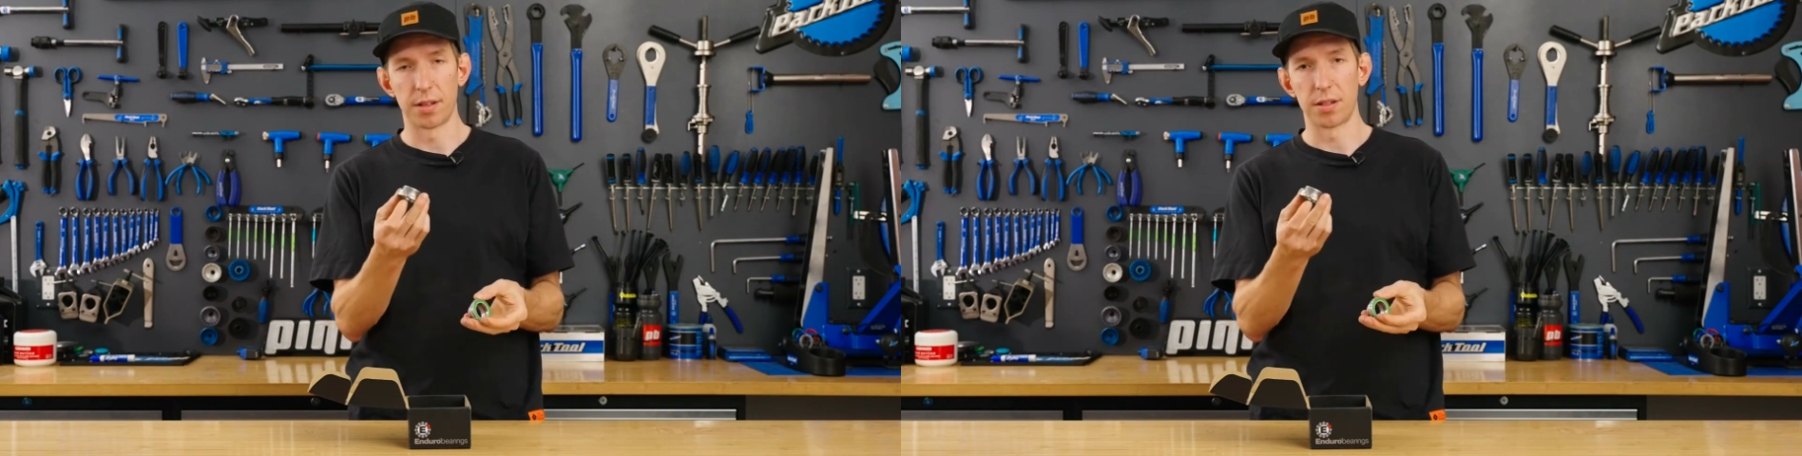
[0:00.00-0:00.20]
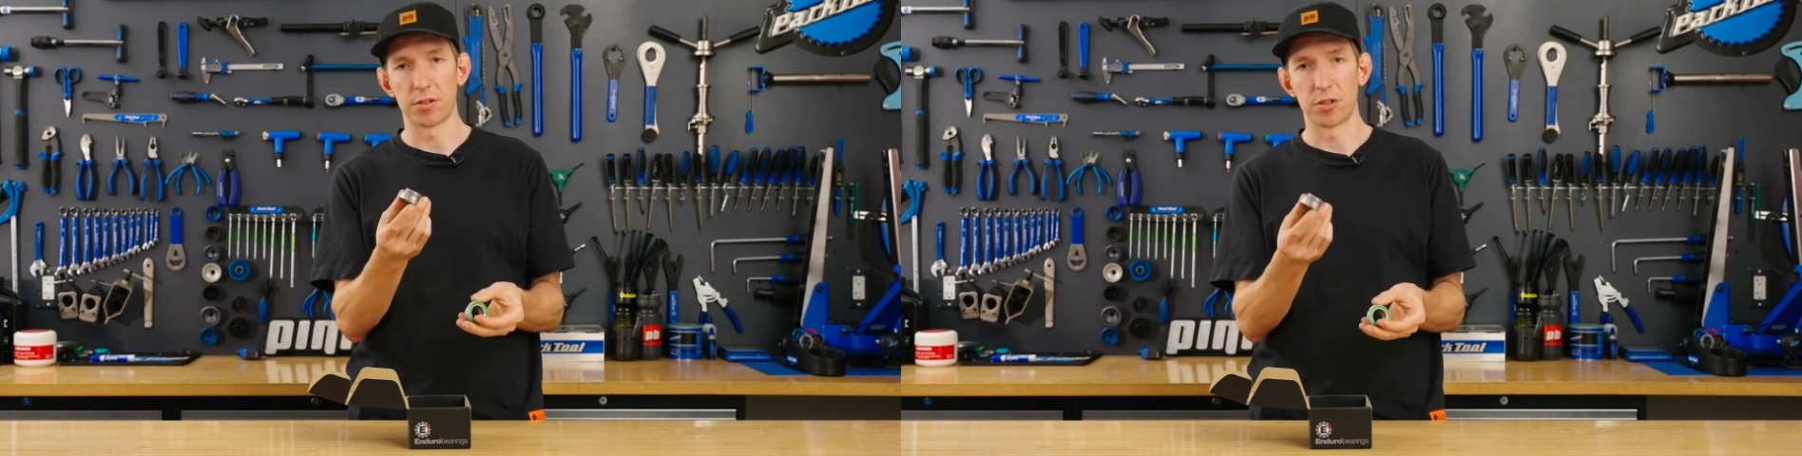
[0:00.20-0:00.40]

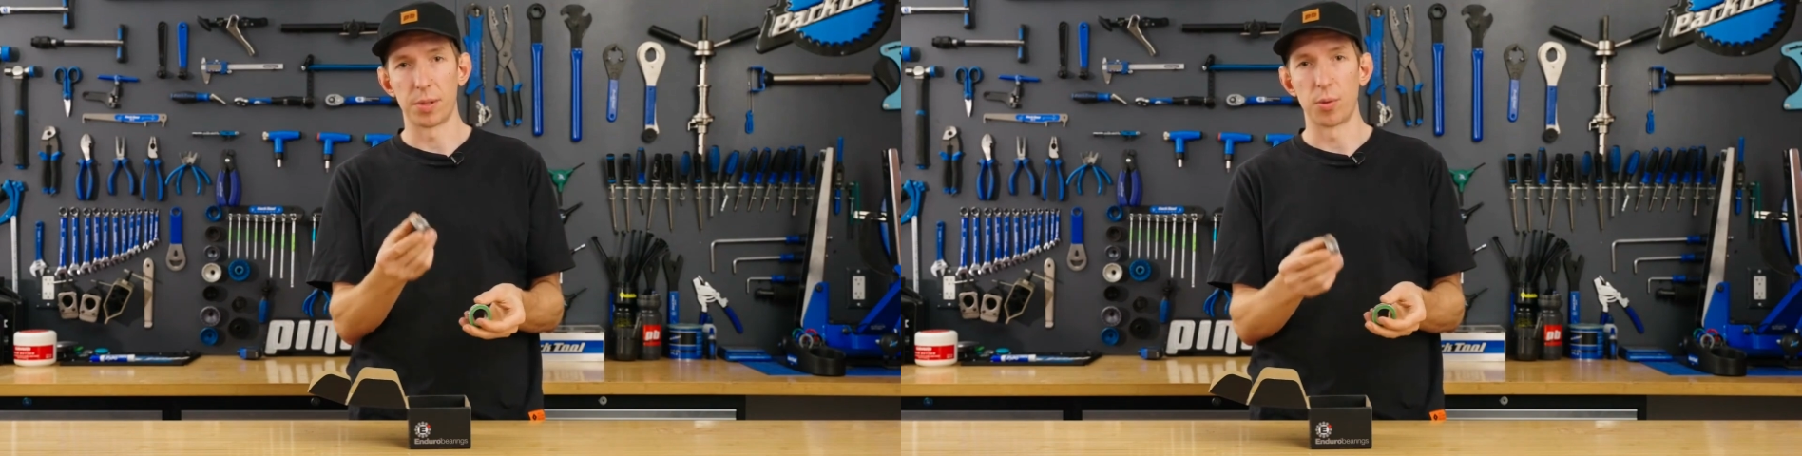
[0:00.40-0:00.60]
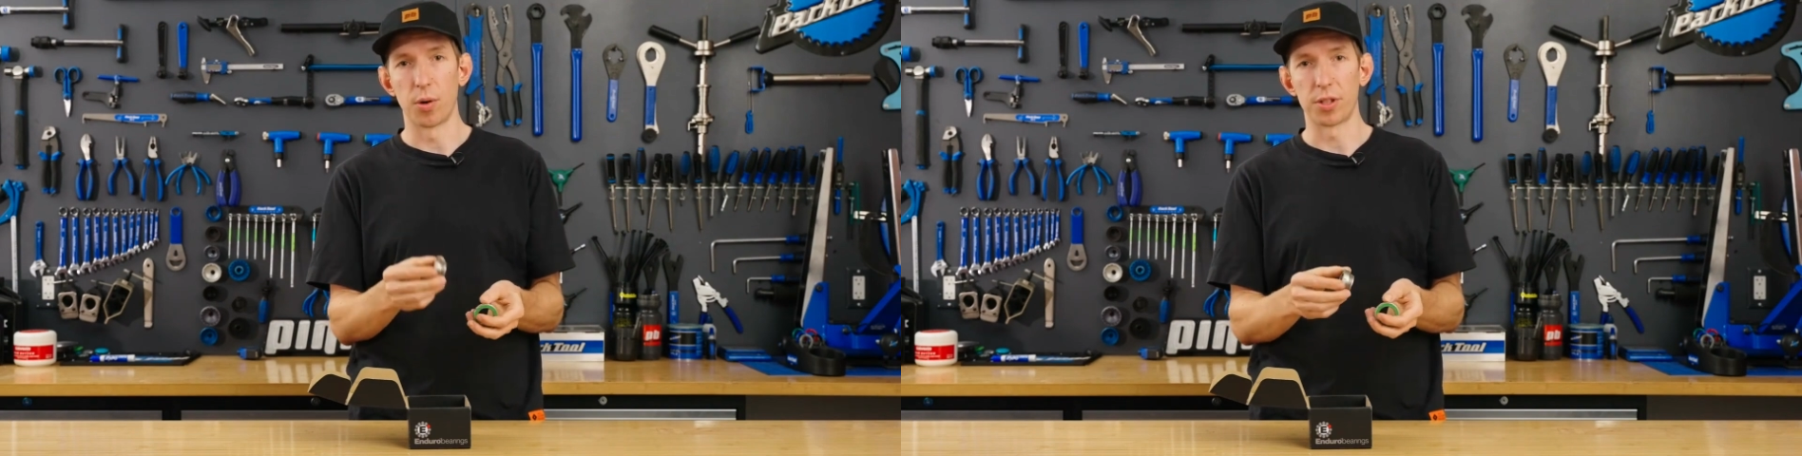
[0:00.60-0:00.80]
this should
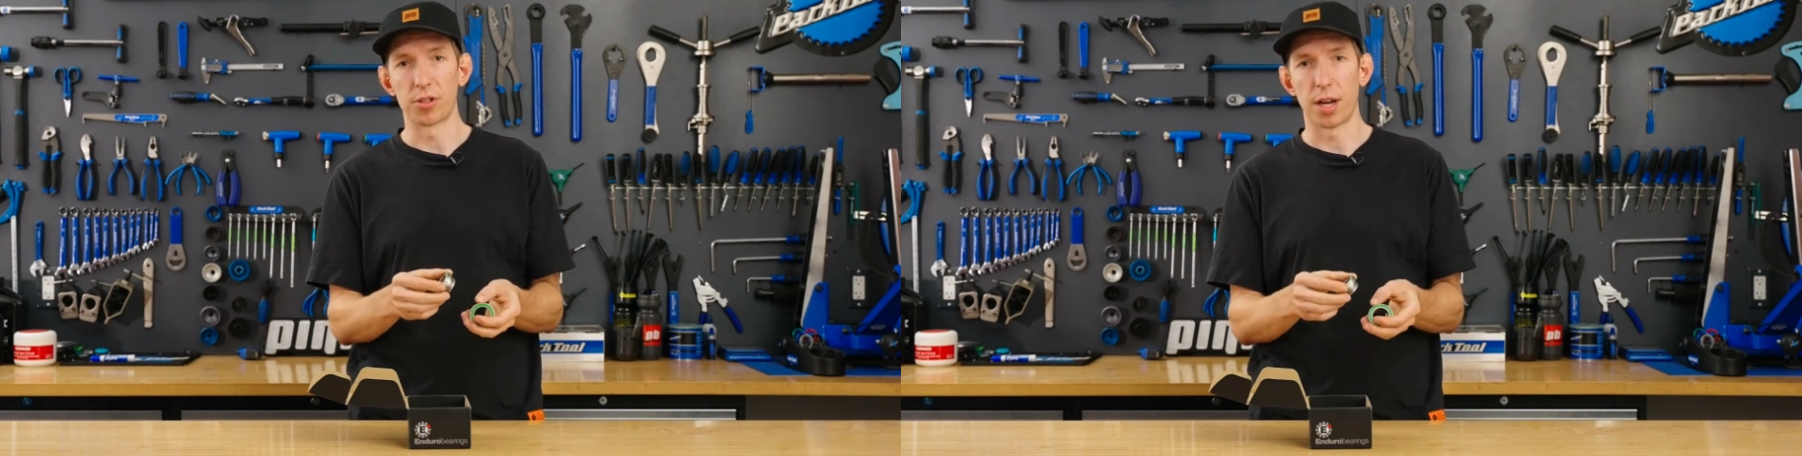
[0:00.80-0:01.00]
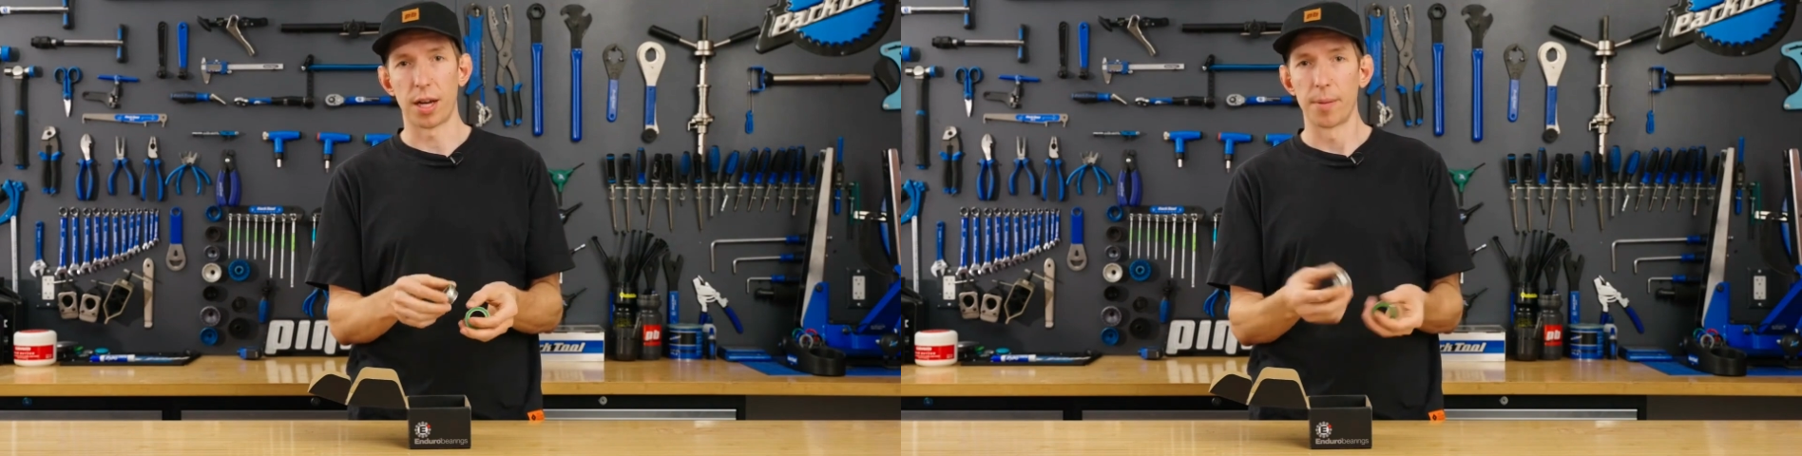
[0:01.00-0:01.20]
be worth a try.